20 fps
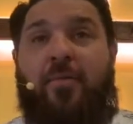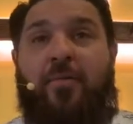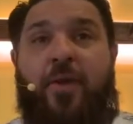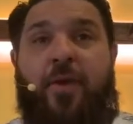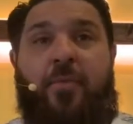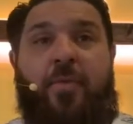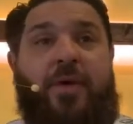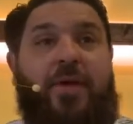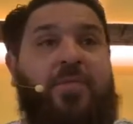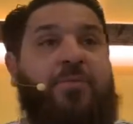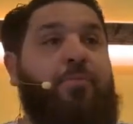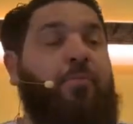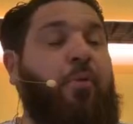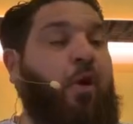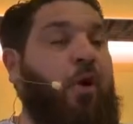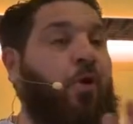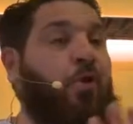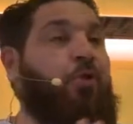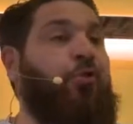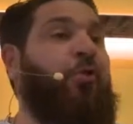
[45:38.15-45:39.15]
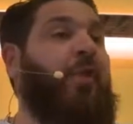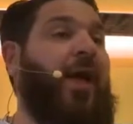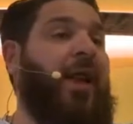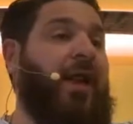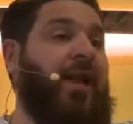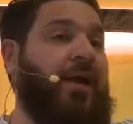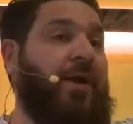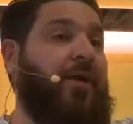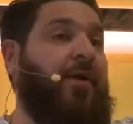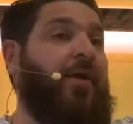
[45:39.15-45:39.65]
there because Paul threw that
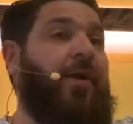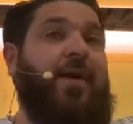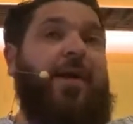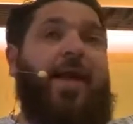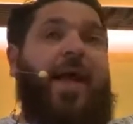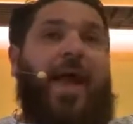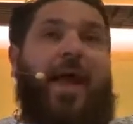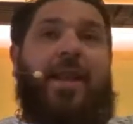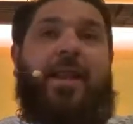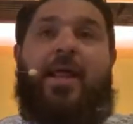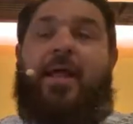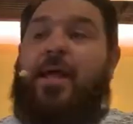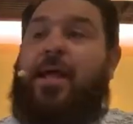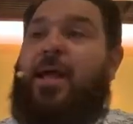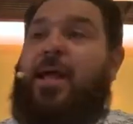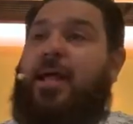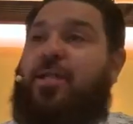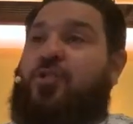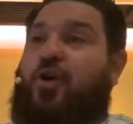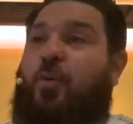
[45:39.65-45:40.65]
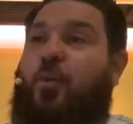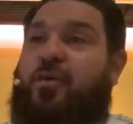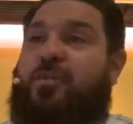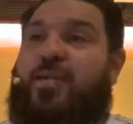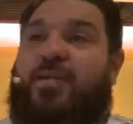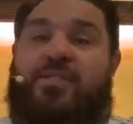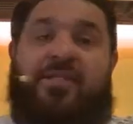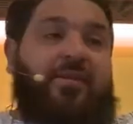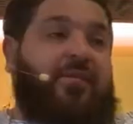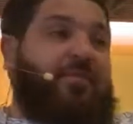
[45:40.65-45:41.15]
in here, and it's almost
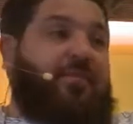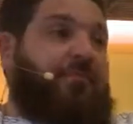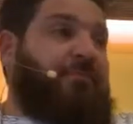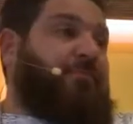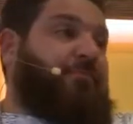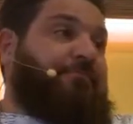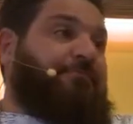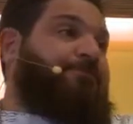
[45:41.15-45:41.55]
as if